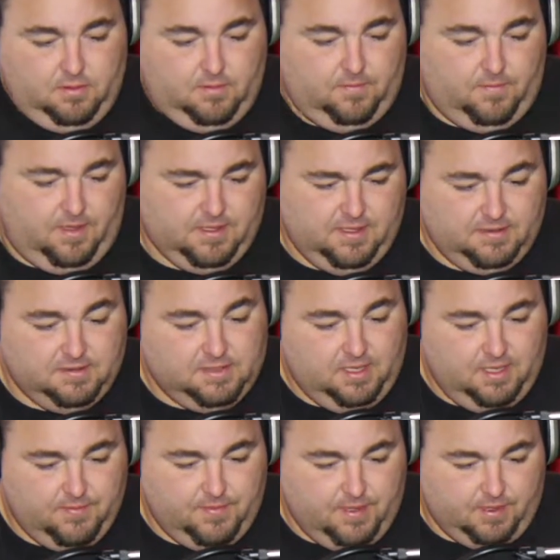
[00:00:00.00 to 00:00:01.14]
Vikings
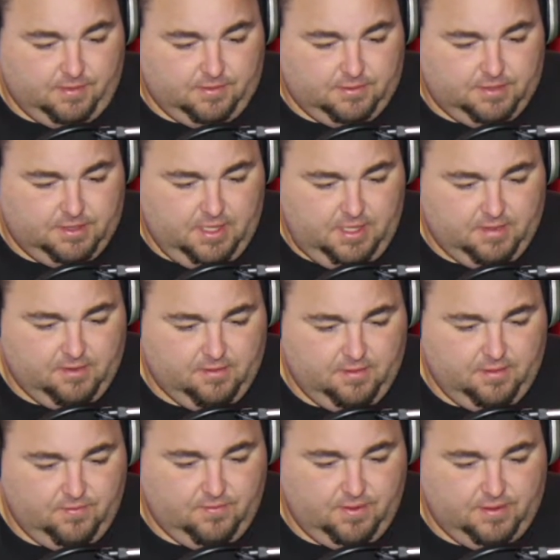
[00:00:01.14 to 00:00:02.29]
linebacker Chad
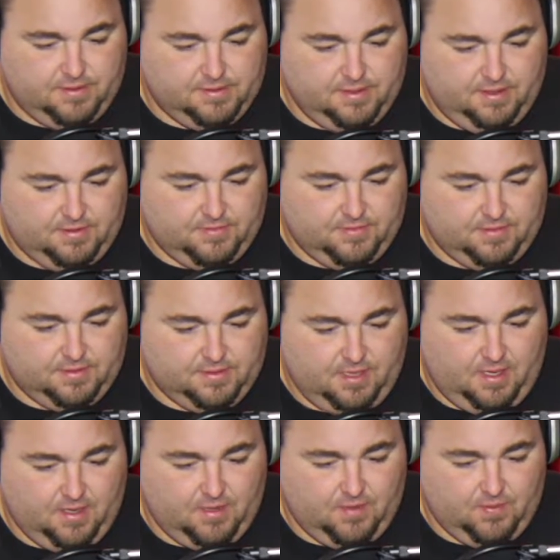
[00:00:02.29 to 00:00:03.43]
Greenway set to
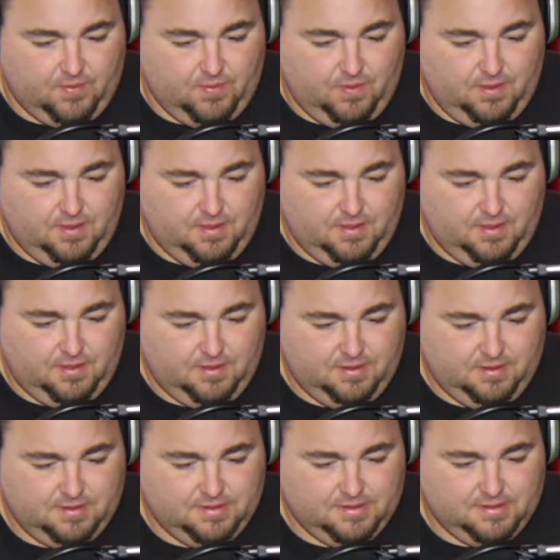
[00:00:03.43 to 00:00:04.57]
retire.
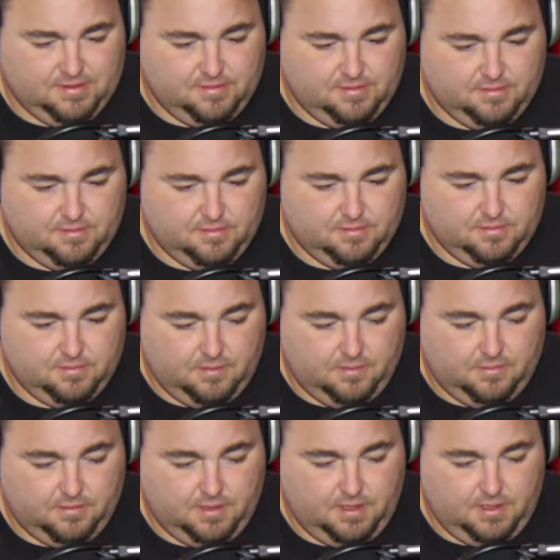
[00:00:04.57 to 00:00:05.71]
What?
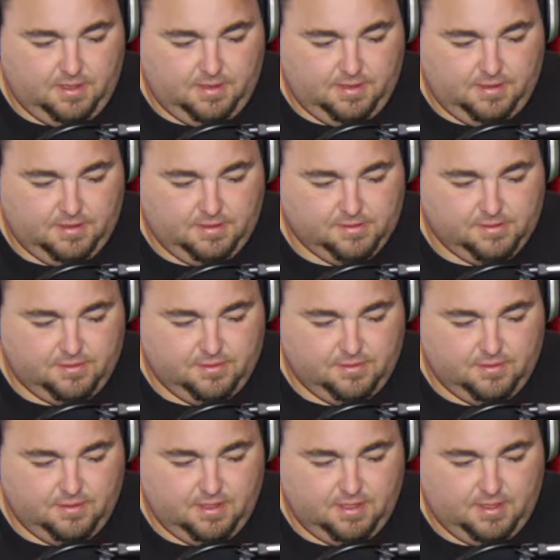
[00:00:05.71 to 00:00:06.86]
That is
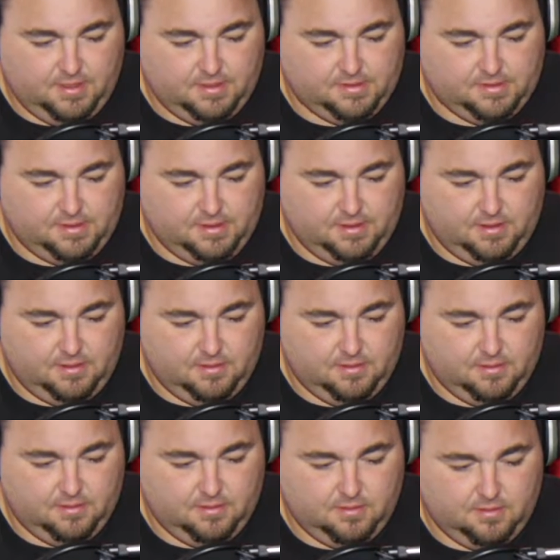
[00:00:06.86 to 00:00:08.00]
crazy.
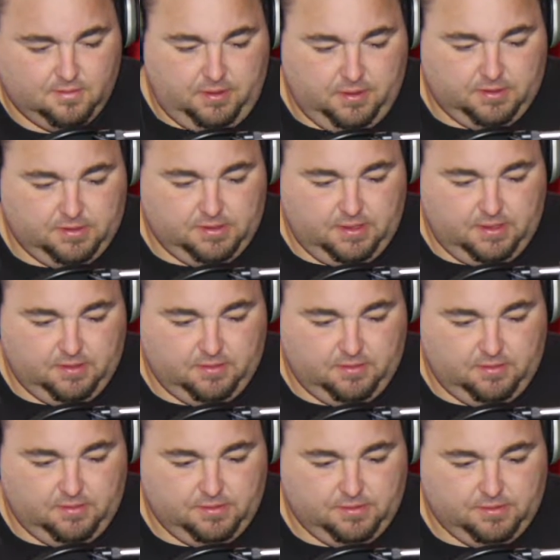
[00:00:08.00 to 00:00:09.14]
Bucks signed
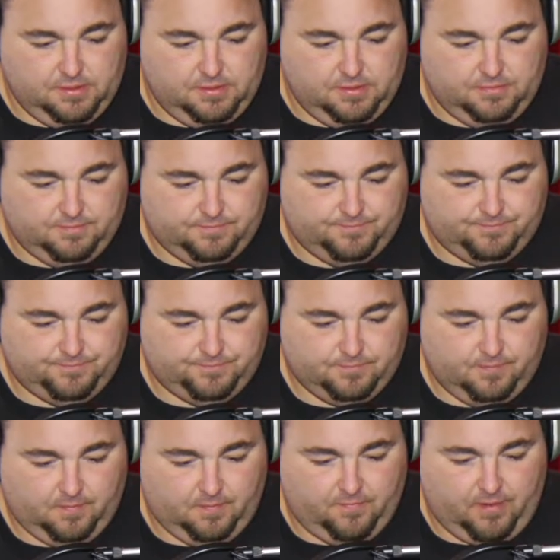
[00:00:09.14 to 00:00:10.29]
Golston,
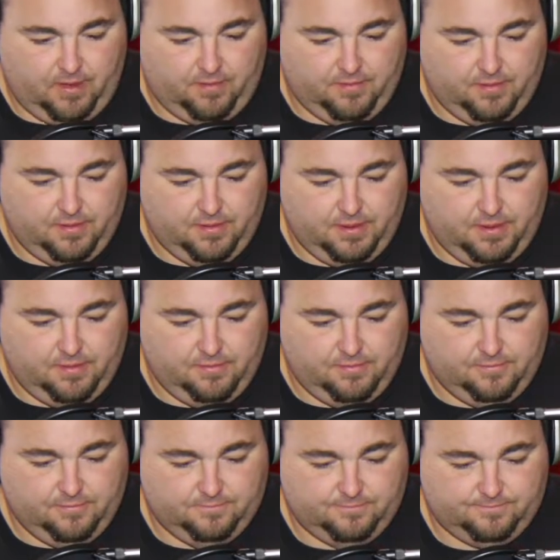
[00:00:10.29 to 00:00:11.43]
5-year
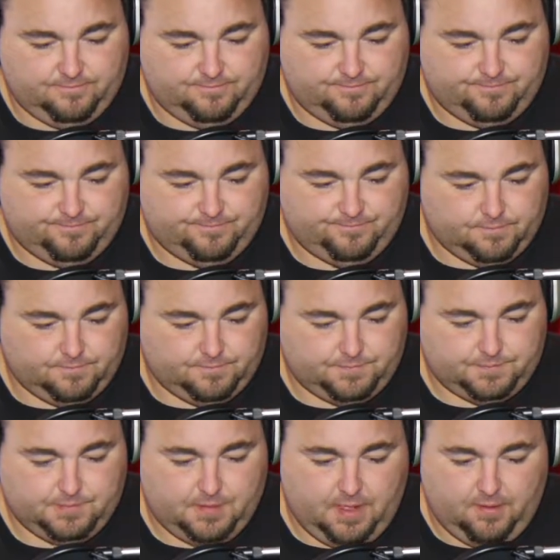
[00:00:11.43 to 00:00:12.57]
deal.
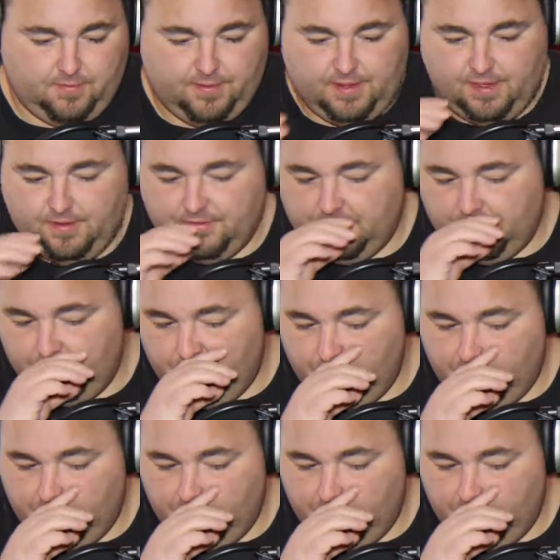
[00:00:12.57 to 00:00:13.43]
They re-upped him.